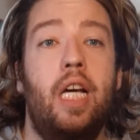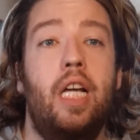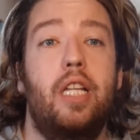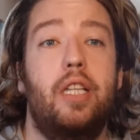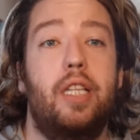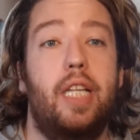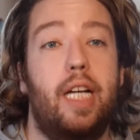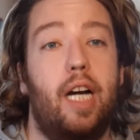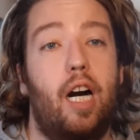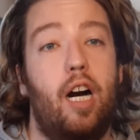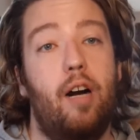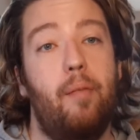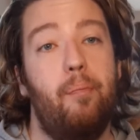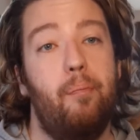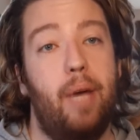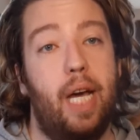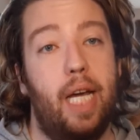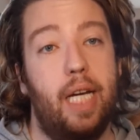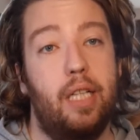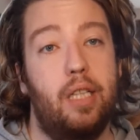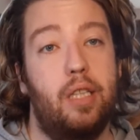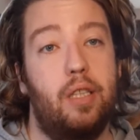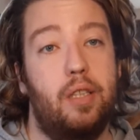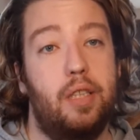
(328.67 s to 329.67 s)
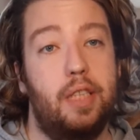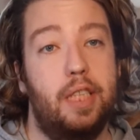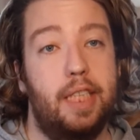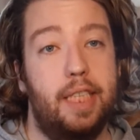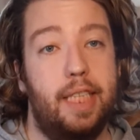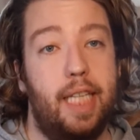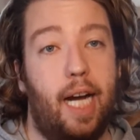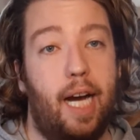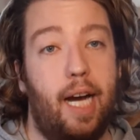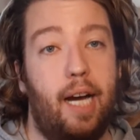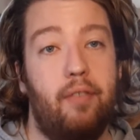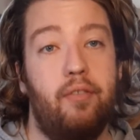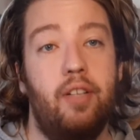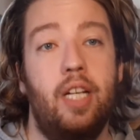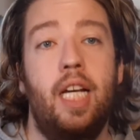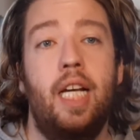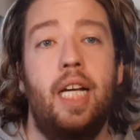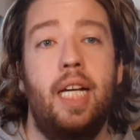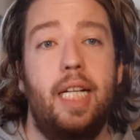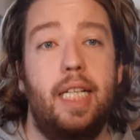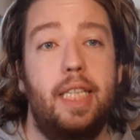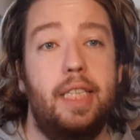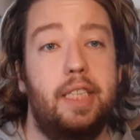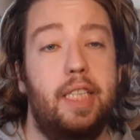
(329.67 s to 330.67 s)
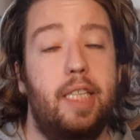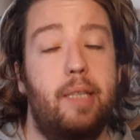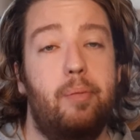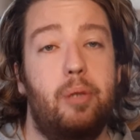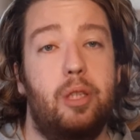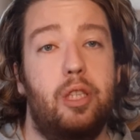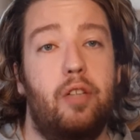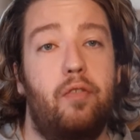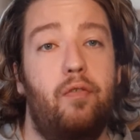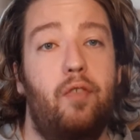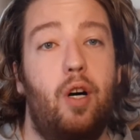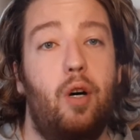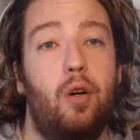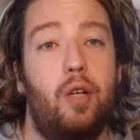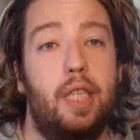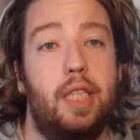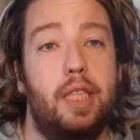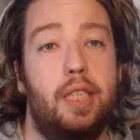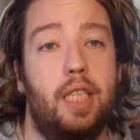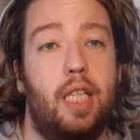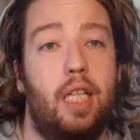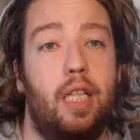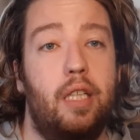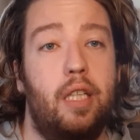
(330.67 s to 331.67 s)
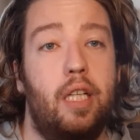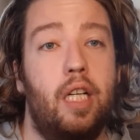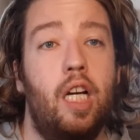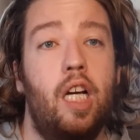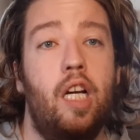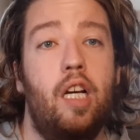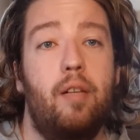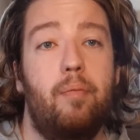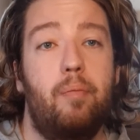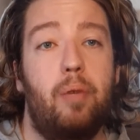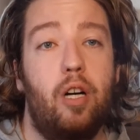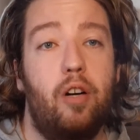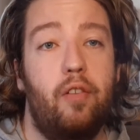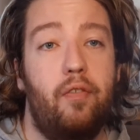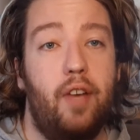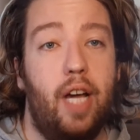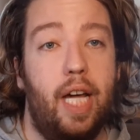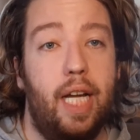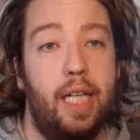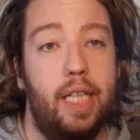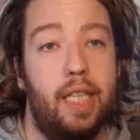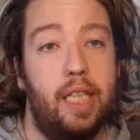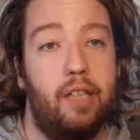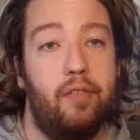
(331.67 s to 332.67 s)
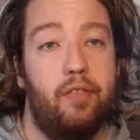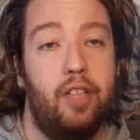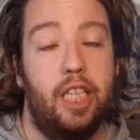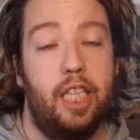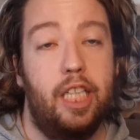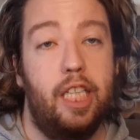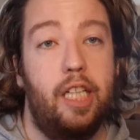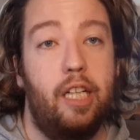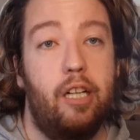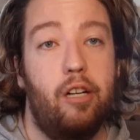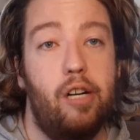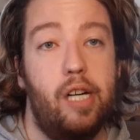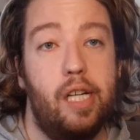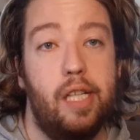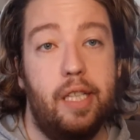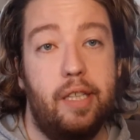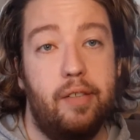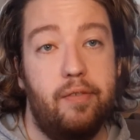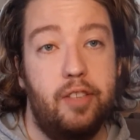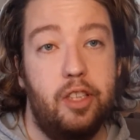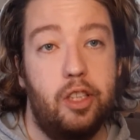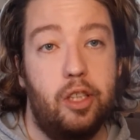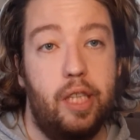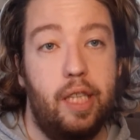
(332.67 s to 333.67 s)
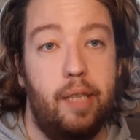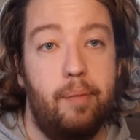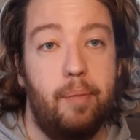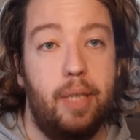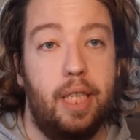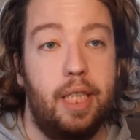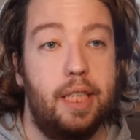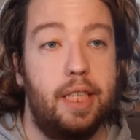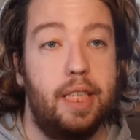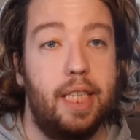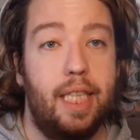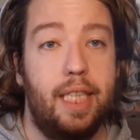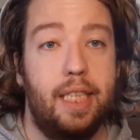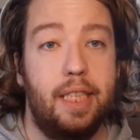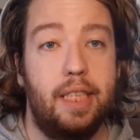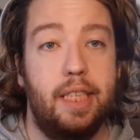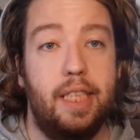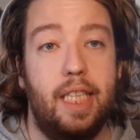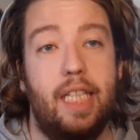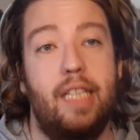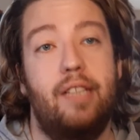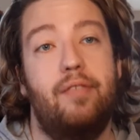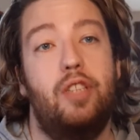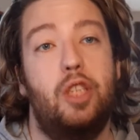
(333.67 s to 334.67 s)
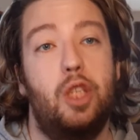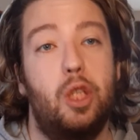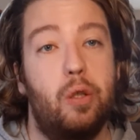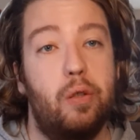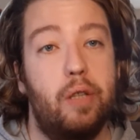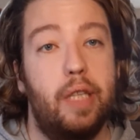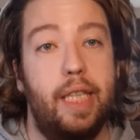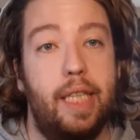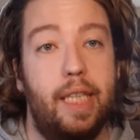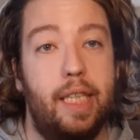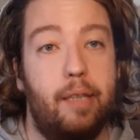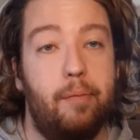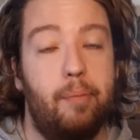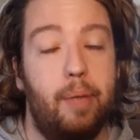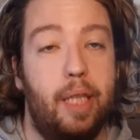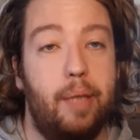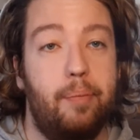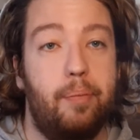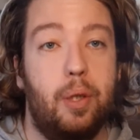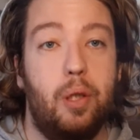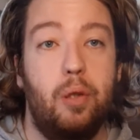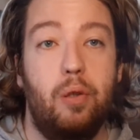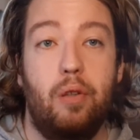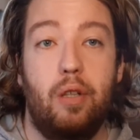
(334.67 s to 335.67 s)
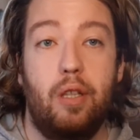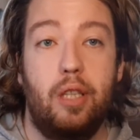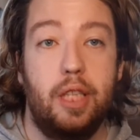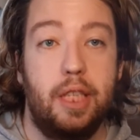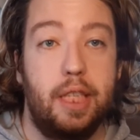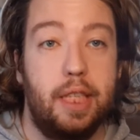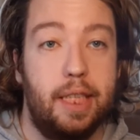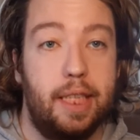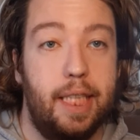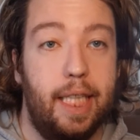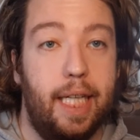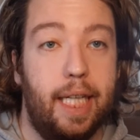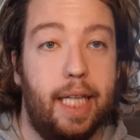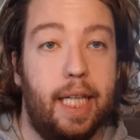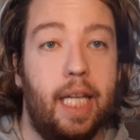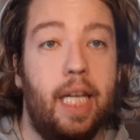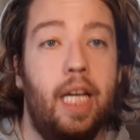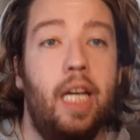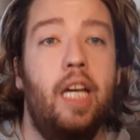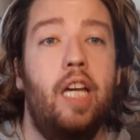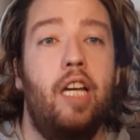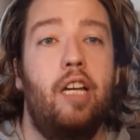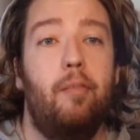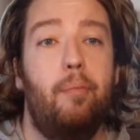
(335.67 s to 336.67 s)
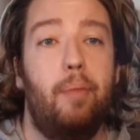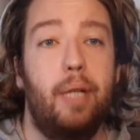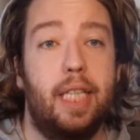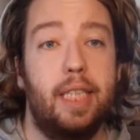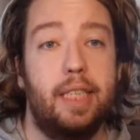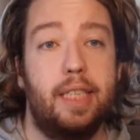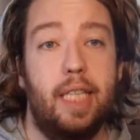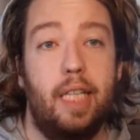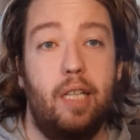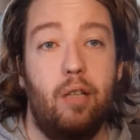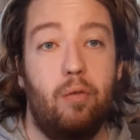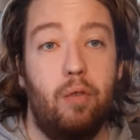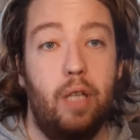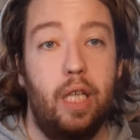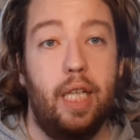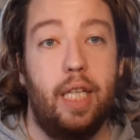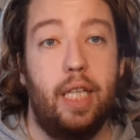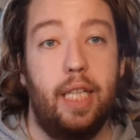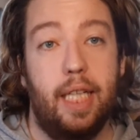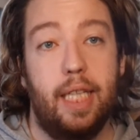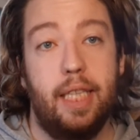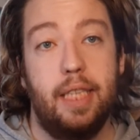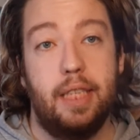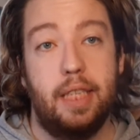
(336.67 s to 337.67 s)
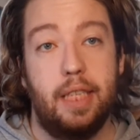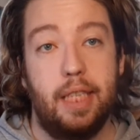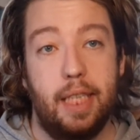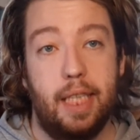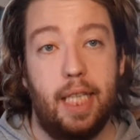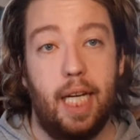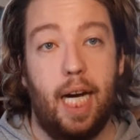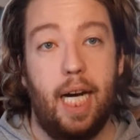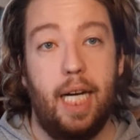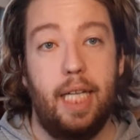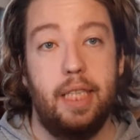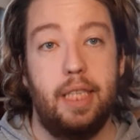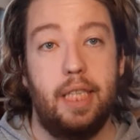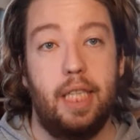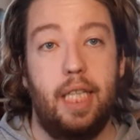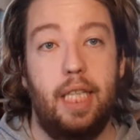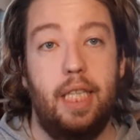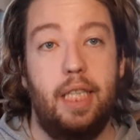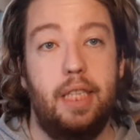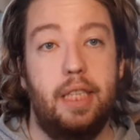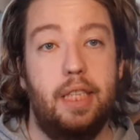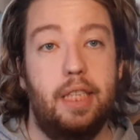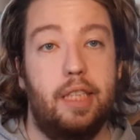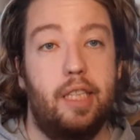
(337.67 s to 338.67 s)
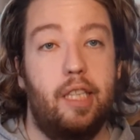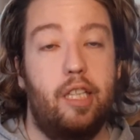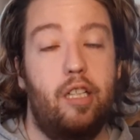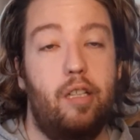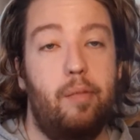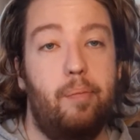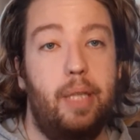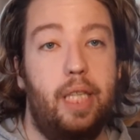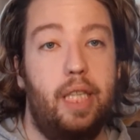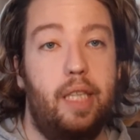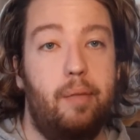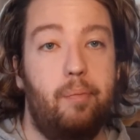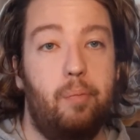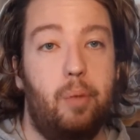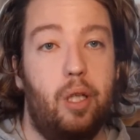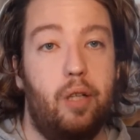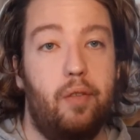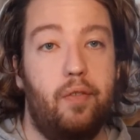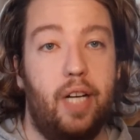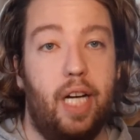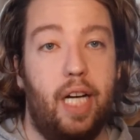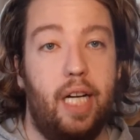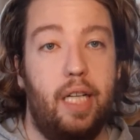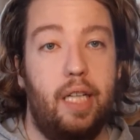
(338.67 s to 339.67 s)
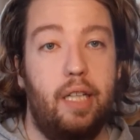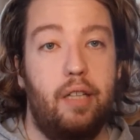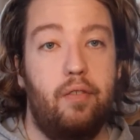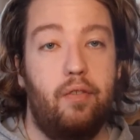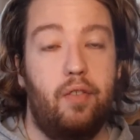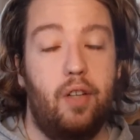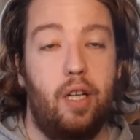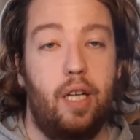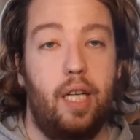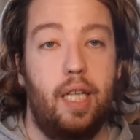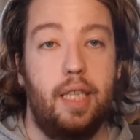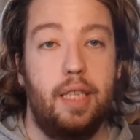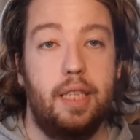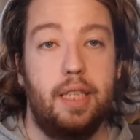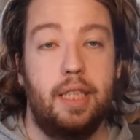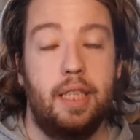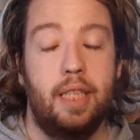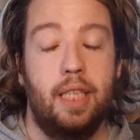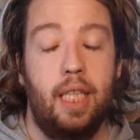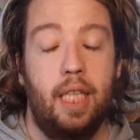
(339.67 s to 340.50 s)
that our medical staff is able to focus on preventative and curative treatments instead of treating people who are sick because they went against the guidelines that are being provided for us.